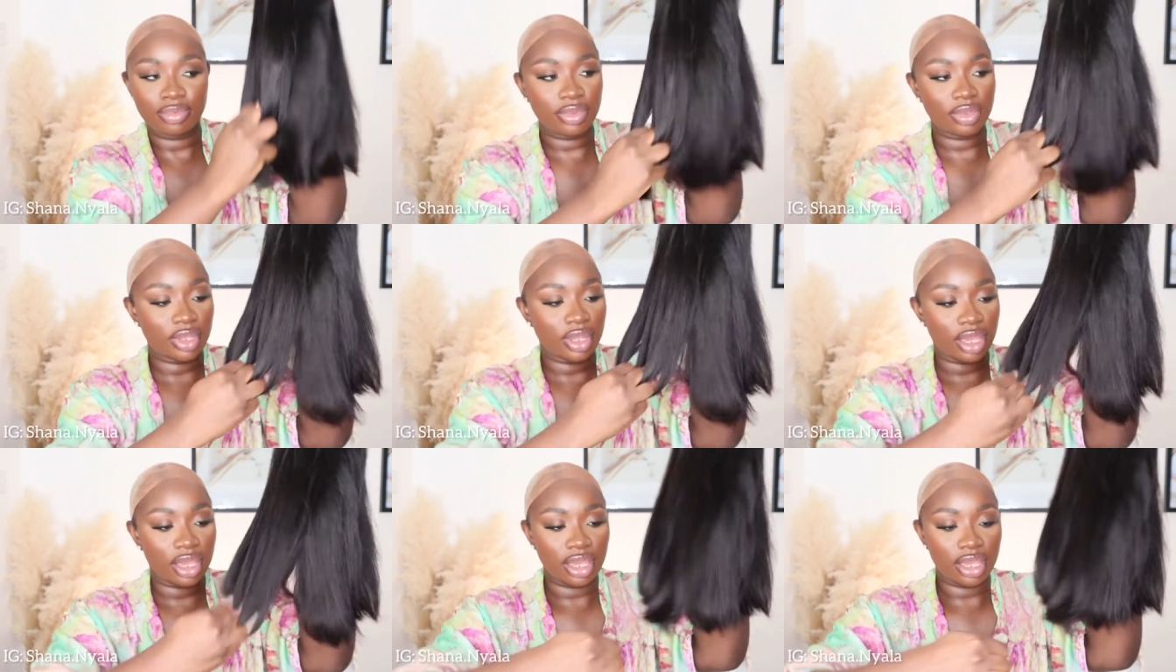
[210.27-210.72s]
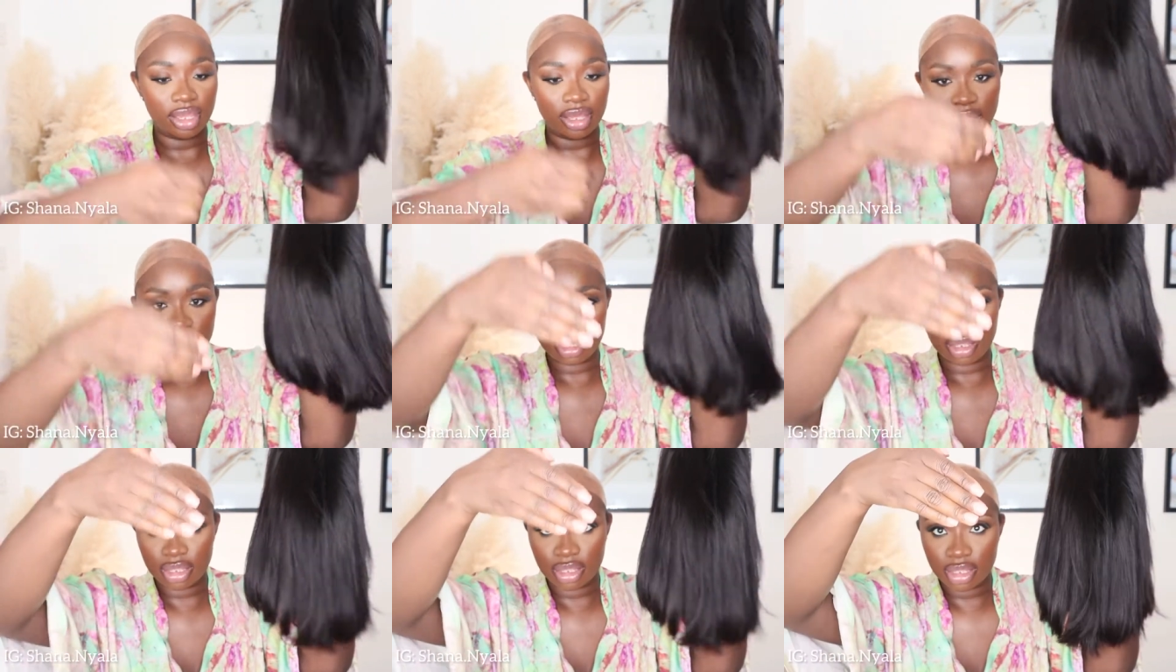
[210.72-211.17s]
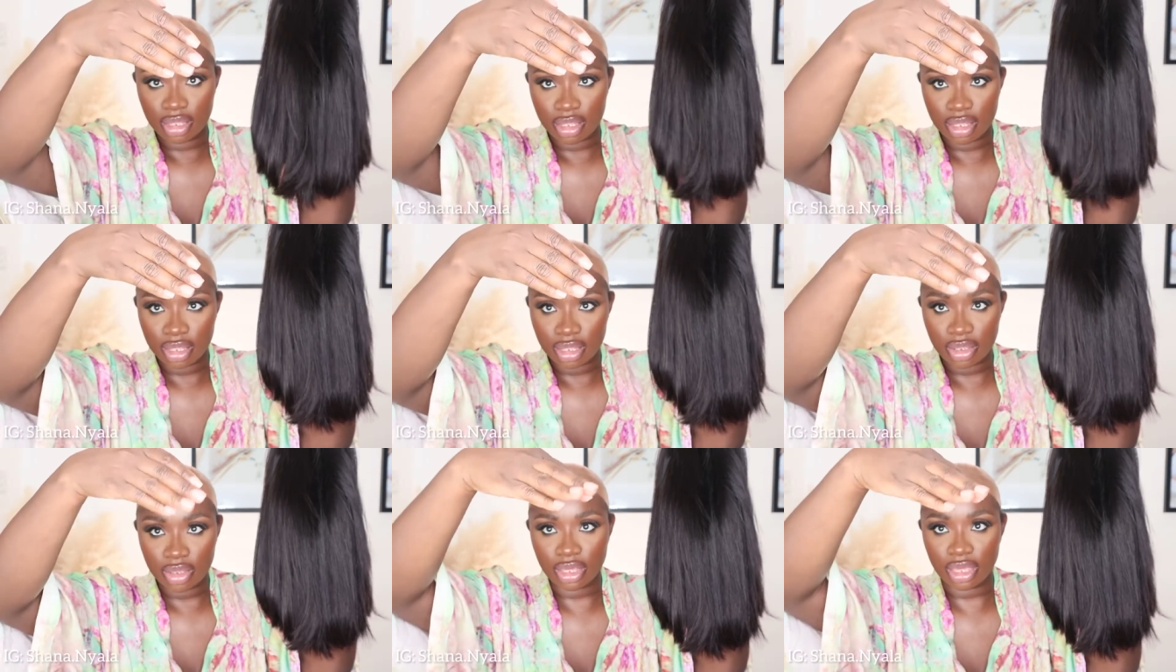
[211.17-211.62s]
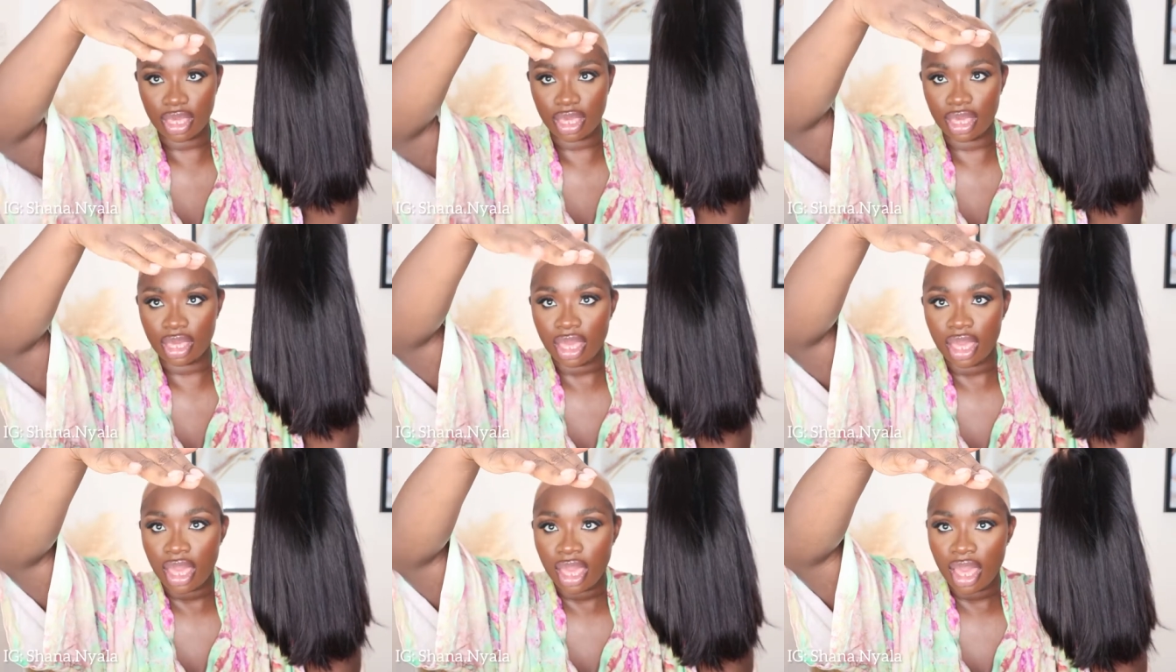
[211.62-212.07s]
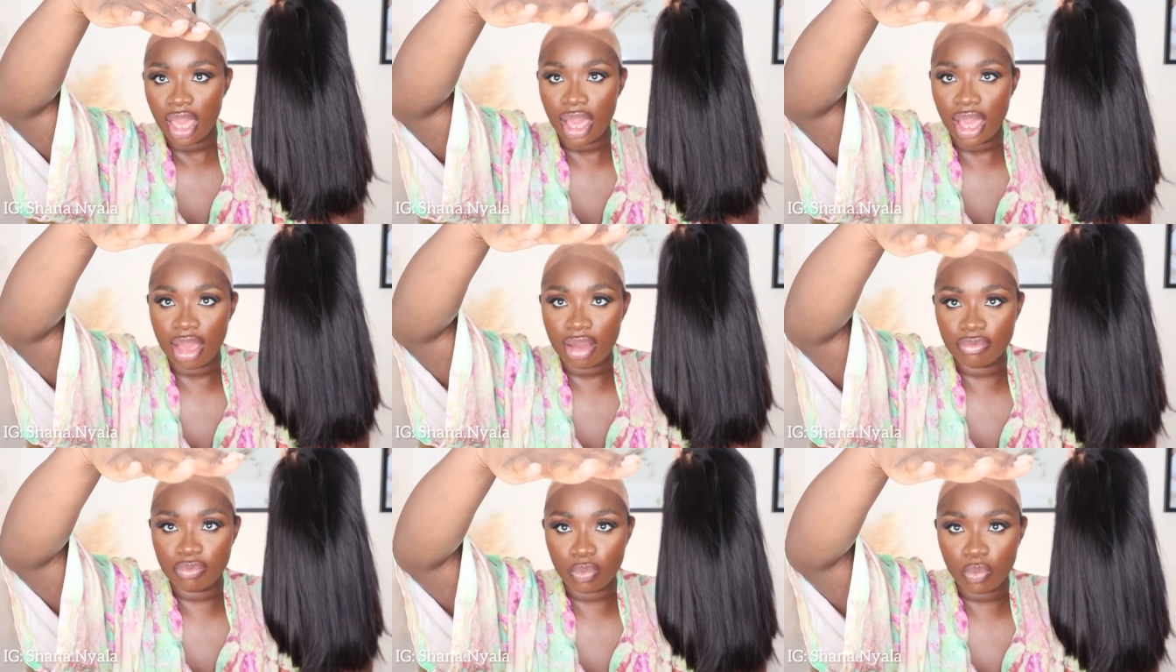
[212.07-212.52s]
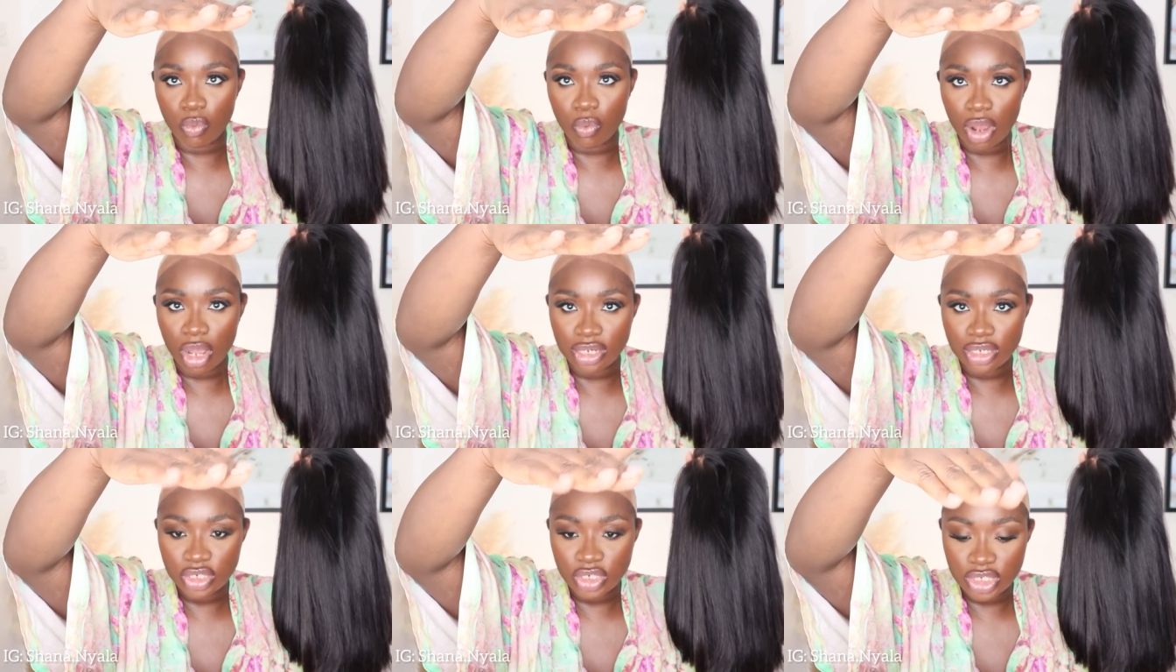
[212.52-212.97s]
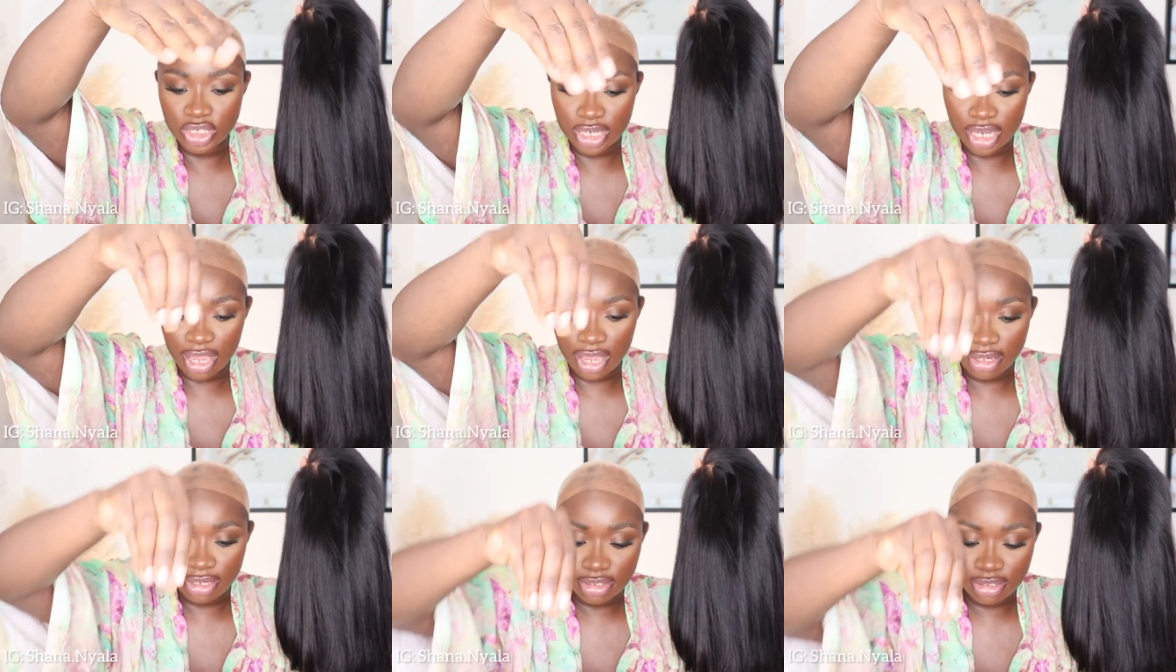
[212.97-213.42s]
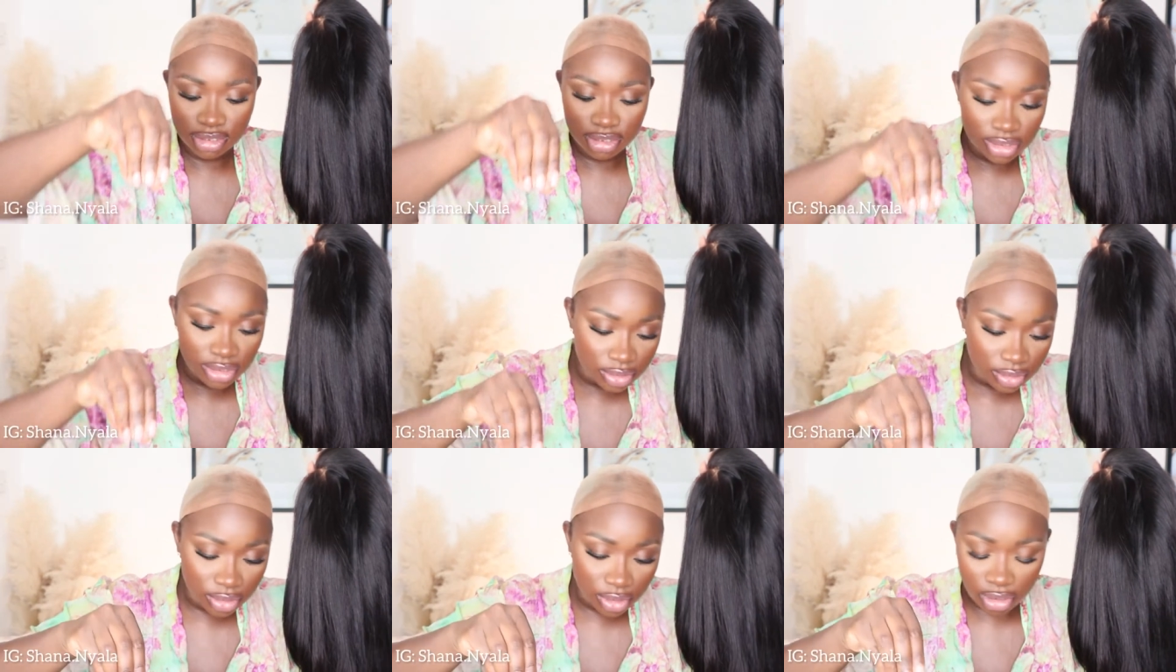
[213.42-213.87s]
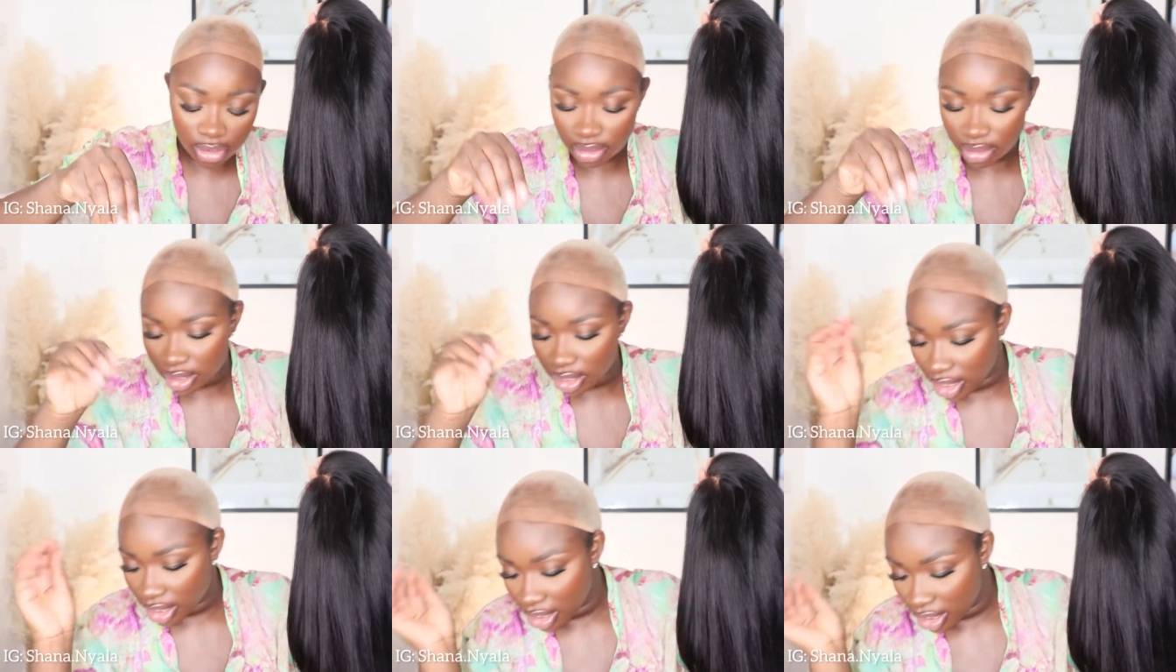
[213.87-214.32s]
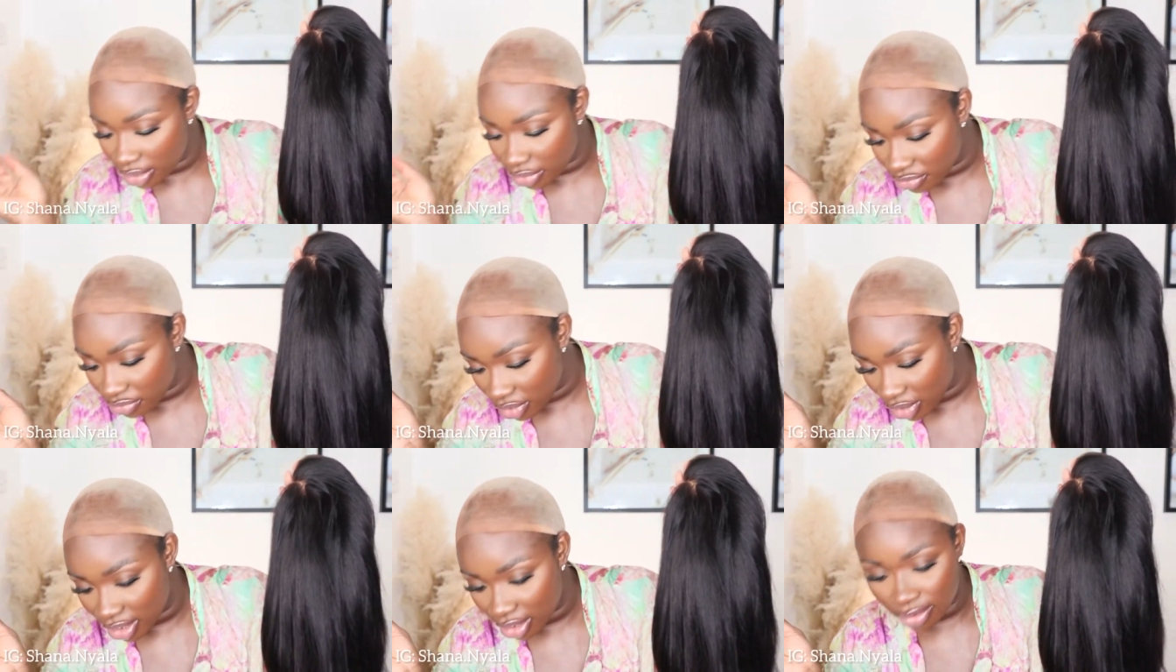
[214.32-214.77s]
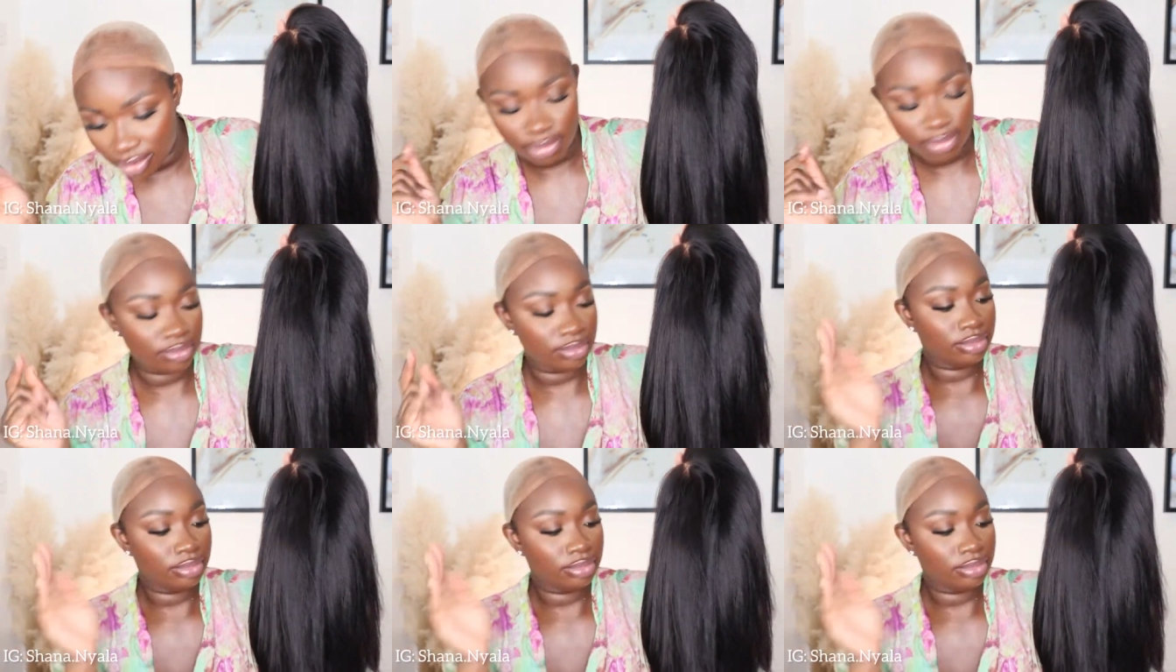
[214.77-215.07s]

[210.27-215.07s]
like okay i have one shed okay it fell